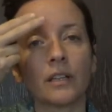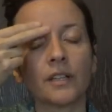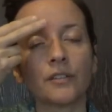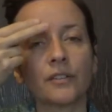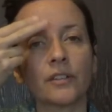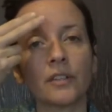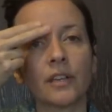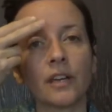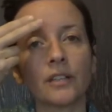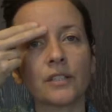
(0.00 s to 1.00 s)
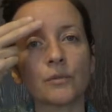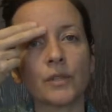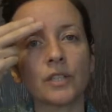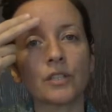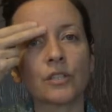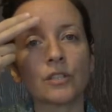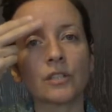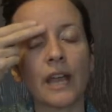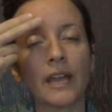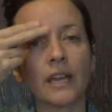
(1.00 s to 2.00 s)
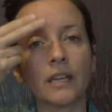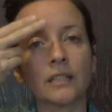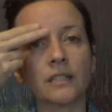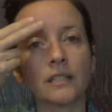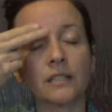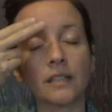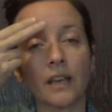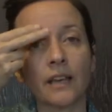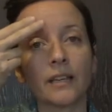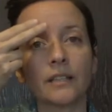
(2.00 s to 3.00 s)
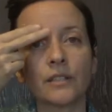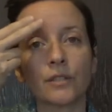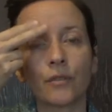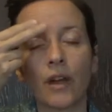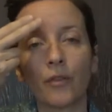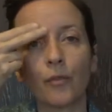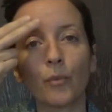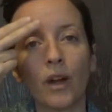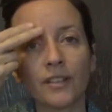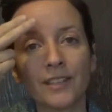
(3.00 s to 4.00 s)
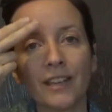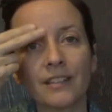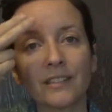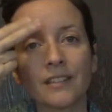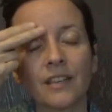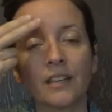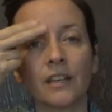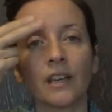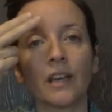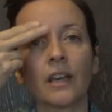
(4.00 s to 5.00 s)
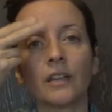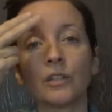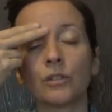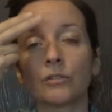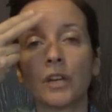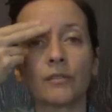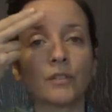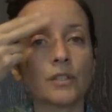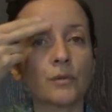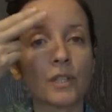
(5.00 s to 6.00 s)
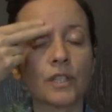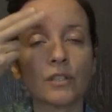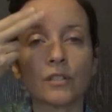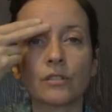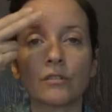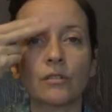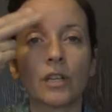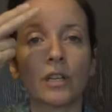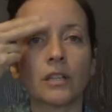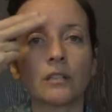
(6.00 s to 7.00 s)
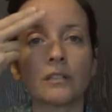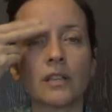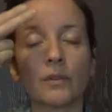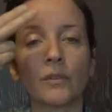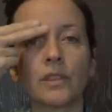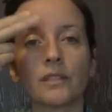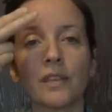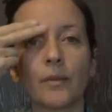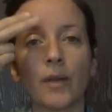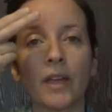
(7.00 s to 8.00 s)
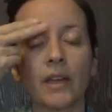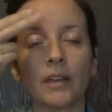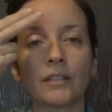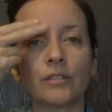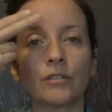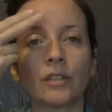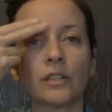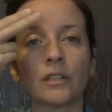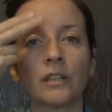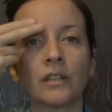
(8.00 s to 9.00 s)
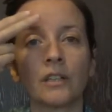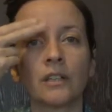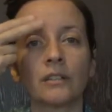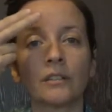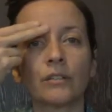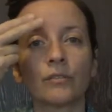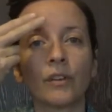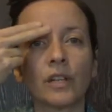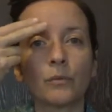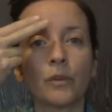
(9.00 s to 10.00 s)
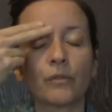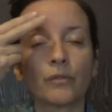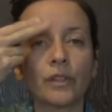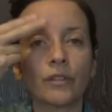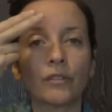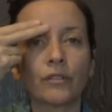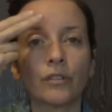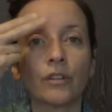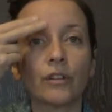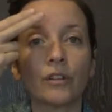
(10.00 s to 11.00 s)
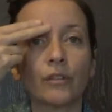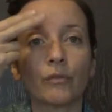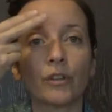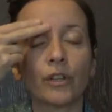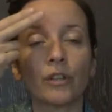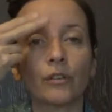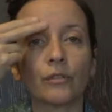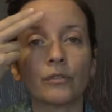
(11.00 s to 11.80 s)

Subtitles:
And you'll see that I switch hands and sides throughout the process. And you don't have to switch. You can stay with the same hand. You can just find what feels good for you.